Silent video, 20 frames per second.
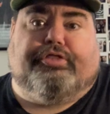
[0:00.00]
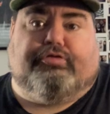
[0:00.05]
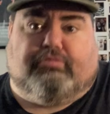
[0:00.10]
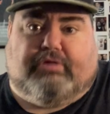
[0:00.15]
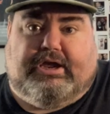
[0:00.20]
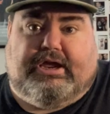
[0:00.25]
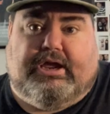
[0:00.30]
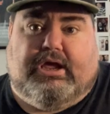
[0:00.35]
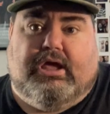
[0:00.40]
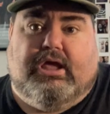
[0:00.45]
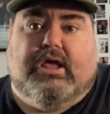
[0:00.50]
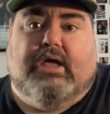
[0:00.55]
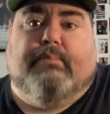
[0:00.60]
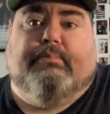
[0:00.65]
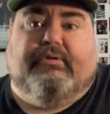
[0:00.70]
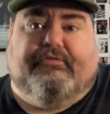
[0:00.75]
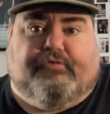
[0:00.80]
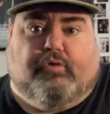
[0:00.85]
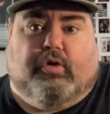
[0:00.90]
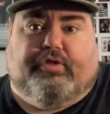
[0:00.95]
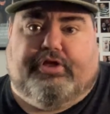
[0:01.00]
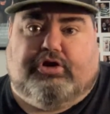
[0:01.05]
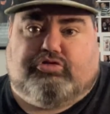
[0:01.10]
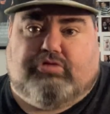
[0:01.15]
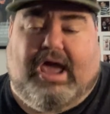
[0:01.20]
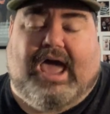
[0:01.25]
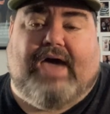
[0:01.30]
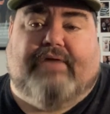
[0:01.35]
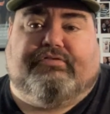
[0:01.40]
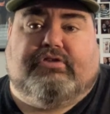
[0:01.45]
3 before the
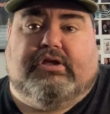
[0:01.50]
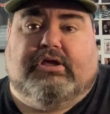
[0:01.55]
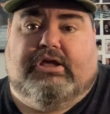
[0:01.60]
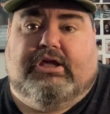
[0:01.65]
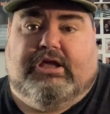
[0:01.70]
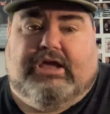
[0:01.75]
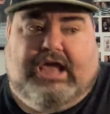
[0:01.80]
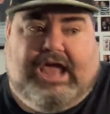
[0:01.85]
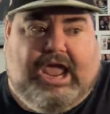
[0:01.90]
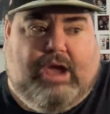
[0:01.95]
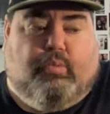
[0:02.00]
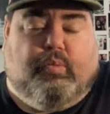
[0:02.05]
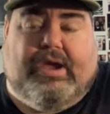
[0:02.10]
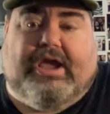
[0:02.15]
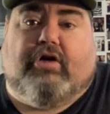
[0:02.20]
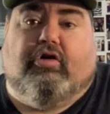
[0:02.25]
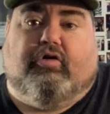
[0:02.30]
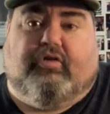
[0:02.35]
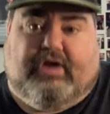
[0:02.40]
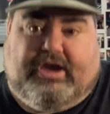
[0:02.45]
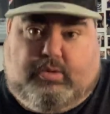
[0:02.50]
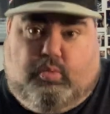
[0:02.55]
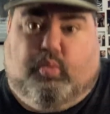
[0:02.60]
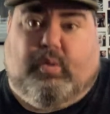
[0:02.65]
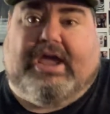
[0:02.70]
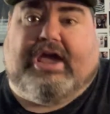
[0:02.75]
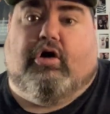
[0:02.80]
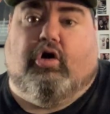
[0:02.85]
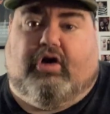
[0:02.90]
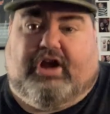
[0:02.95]
draft. And we're going
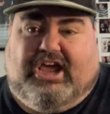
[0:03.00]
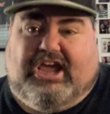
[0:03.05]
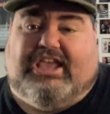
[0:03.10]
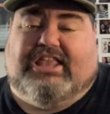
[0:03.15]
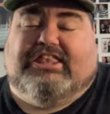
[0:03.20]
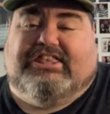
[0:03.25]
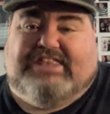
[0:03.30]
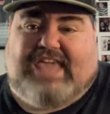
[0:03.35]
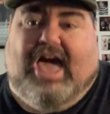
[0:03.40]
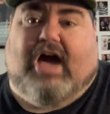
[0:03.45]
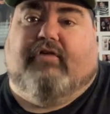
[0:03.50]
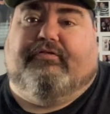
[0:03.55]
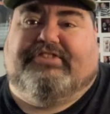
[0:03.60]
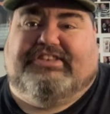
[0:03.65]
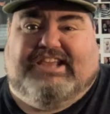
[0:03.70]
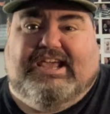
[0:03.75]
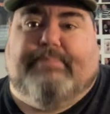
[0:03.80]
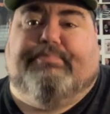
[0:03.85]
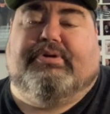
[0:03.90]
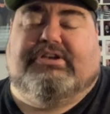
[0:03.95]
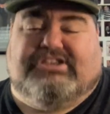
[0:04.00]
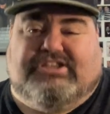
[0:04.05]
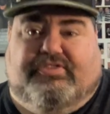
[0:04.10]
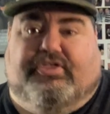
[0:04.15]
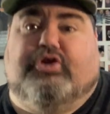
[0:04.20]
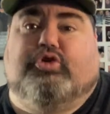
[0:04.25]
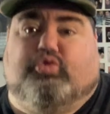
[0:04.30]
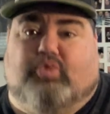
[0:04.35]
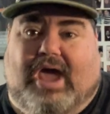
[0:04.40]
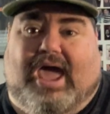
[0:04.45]
to delve deep into
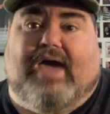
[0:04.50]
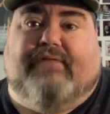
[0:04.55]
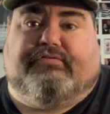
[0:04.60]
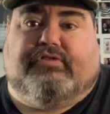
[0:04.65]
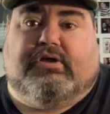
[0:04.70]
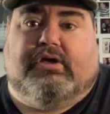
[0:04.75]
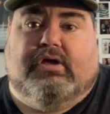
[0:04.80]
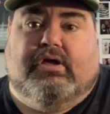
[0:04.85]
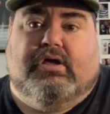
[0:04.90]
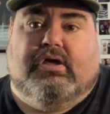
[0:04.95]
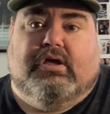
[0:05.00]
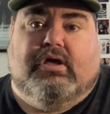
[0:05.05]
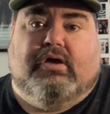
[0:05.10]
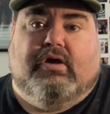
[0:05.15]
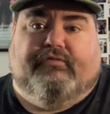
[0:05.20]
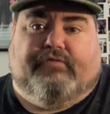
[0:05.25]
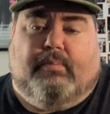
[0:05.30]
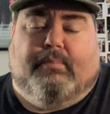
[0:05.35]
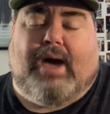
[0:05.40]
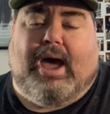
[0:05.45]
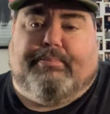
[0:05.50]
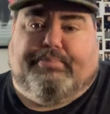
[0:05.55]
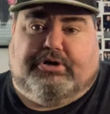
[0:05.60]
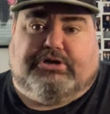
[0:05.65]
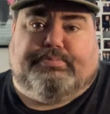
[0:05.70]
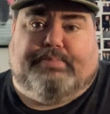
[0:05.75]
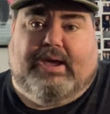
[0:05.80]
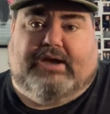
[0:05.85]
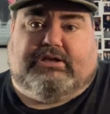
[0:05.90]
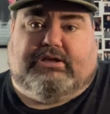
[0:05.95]
the draft from my
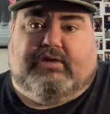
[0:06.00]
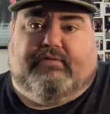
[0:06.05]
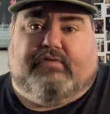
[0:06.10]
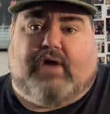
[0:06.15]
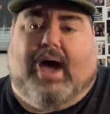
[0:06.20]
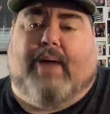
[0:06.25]
perspective.